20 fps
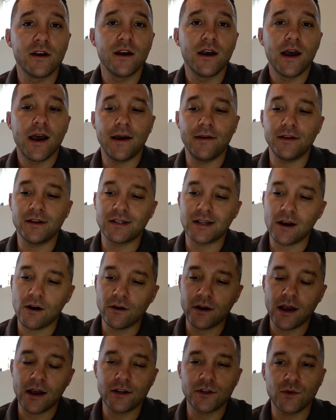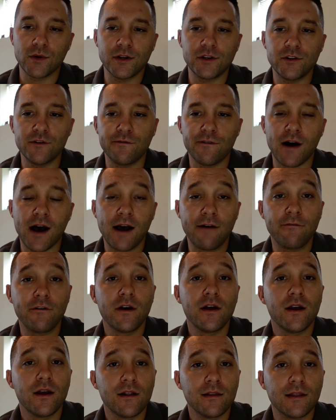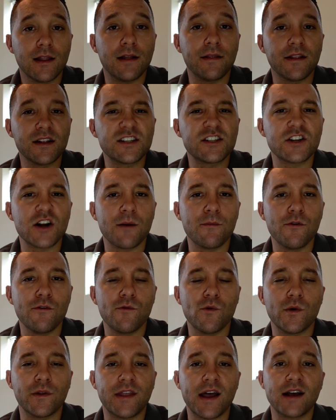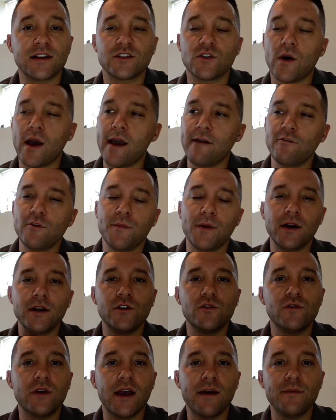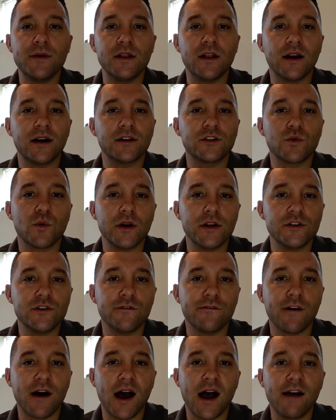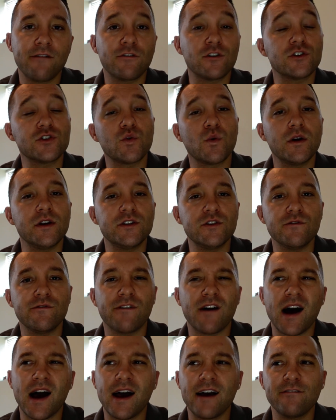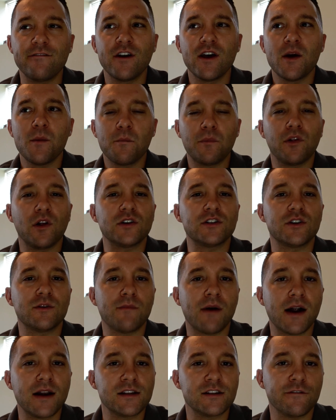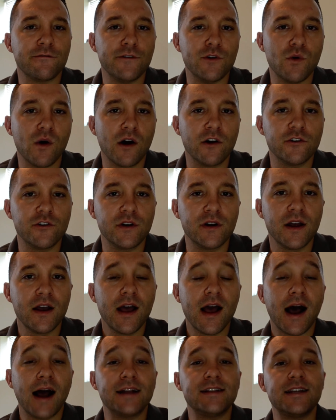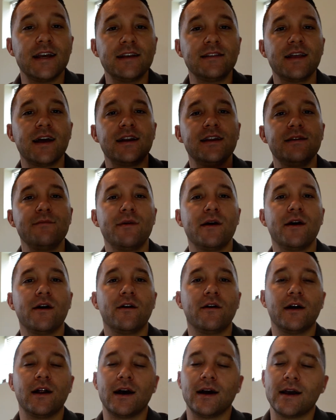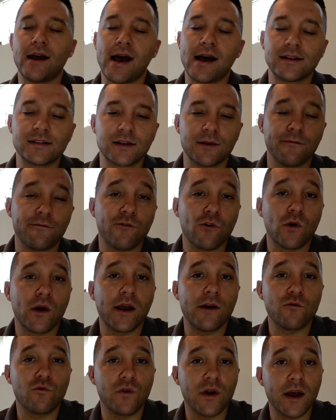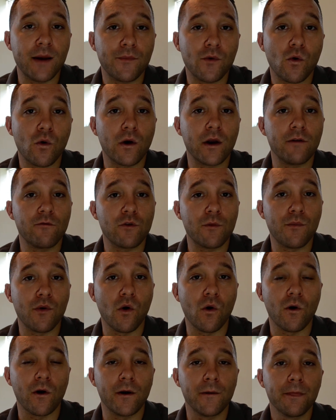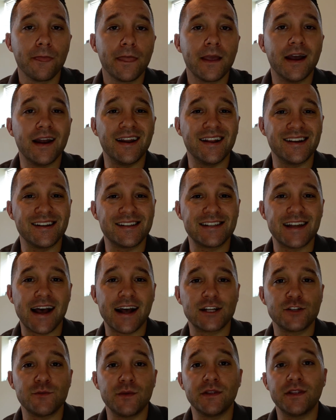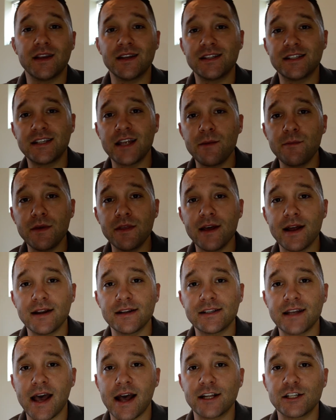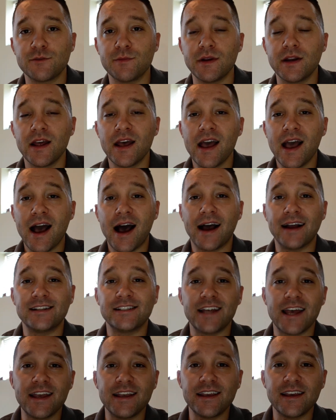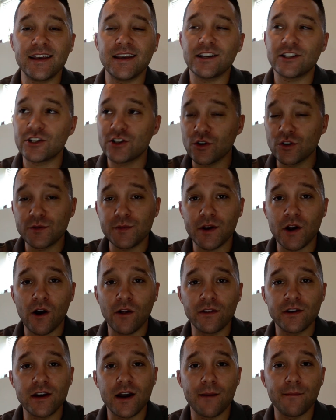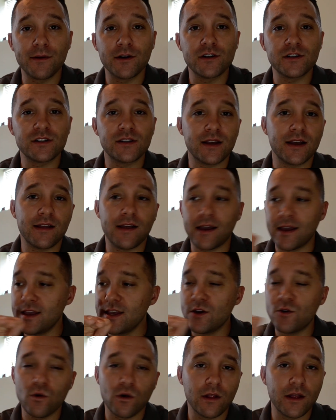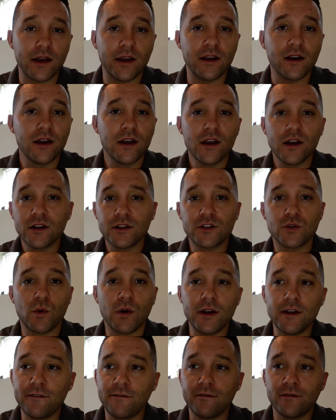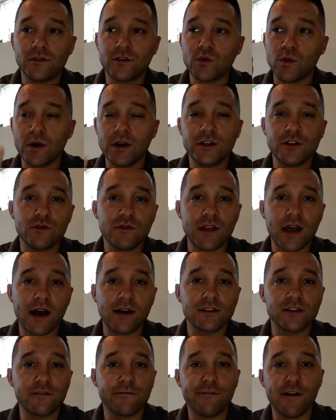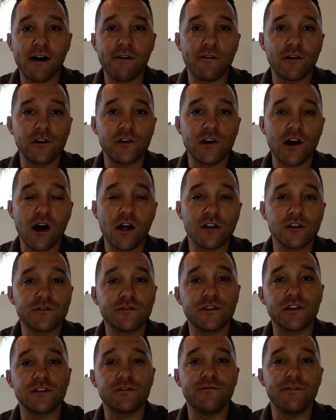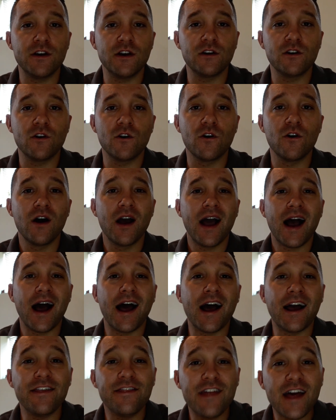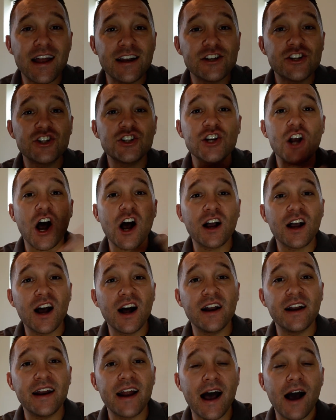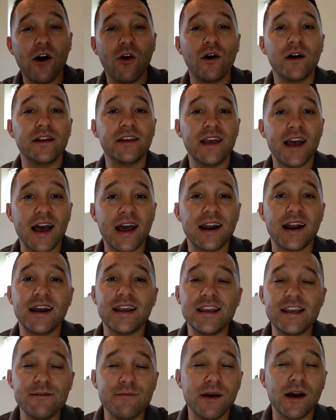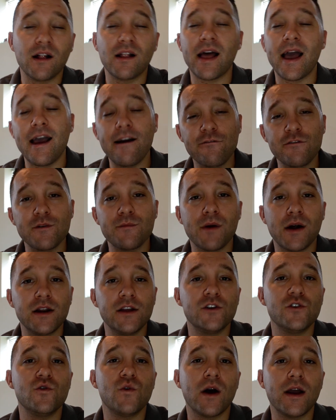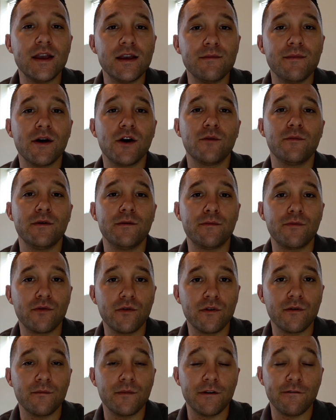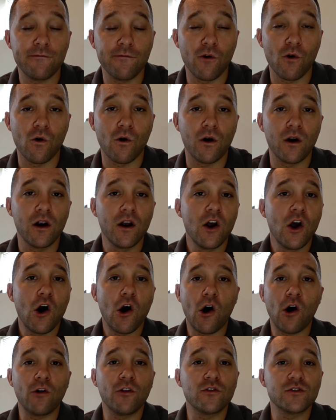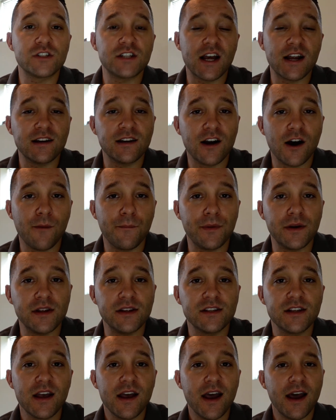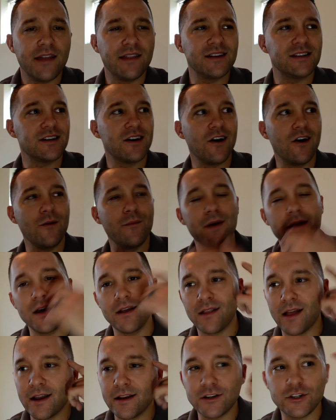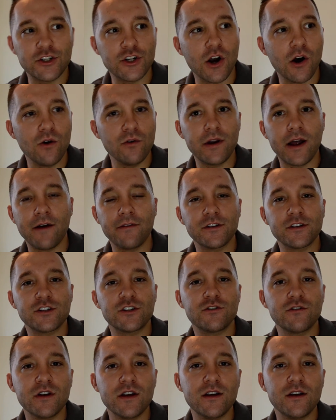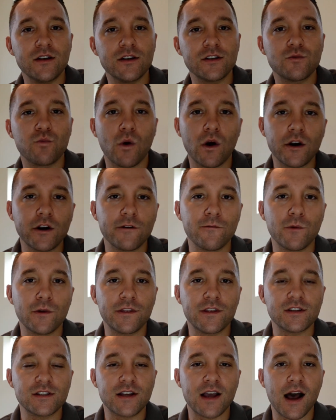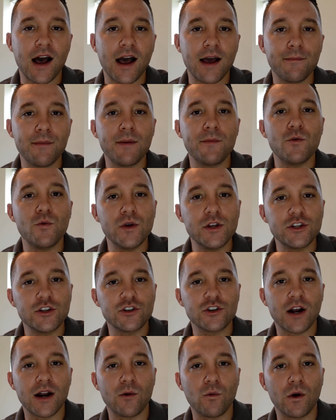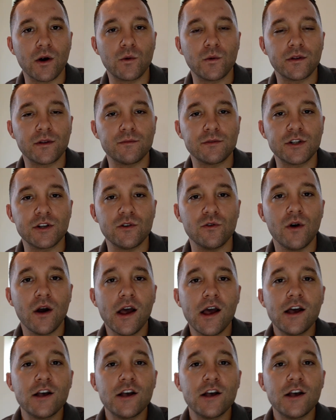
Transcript: And then you say, okay, 22.5. Let's start moving with that. So everybody who gave me like a 22.5 or 22.5 plus or minus a few hundred, I take that email and I ask them for a RIP or a report and an attachment. They send me that attachment. I take it. It shows me all the numbers equaling $22,500 for this vehicle. I then shotgun it out again. I email everybody who I emailed before, all those 10 companies, and they say, oh man, like Joe down the street is working with this guy. Maybe we should try to work with him too.